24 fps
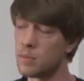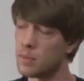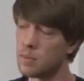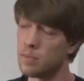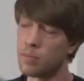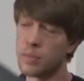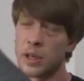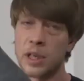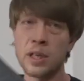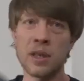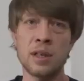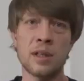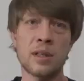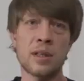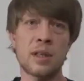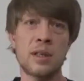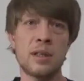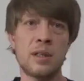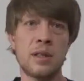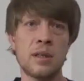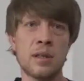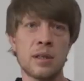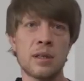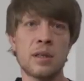And after
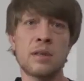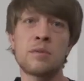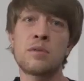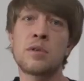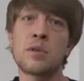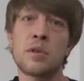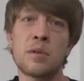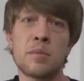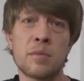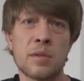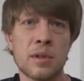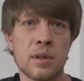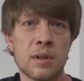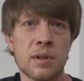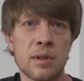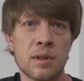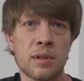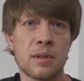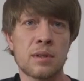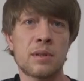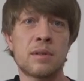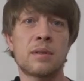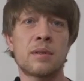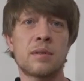the tattoo is done, you
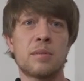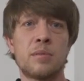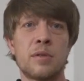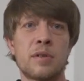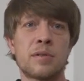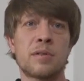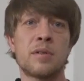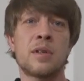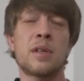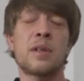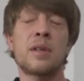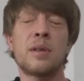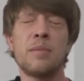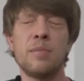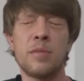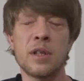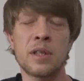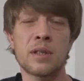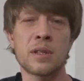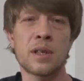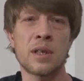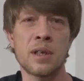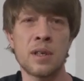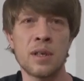don't have to unwrap
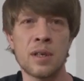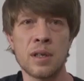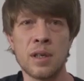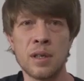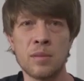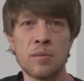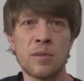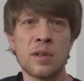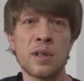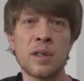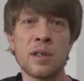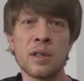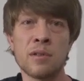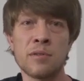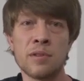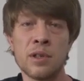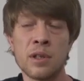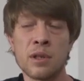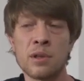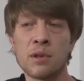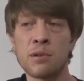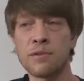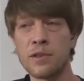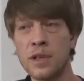it, you just take off the
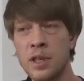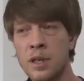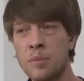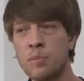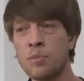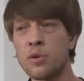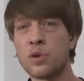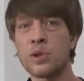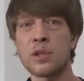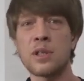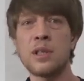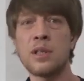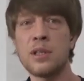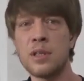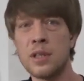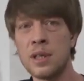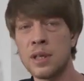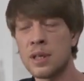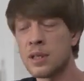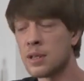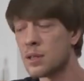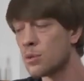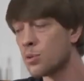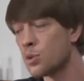ziplock and throw it
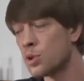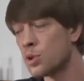away.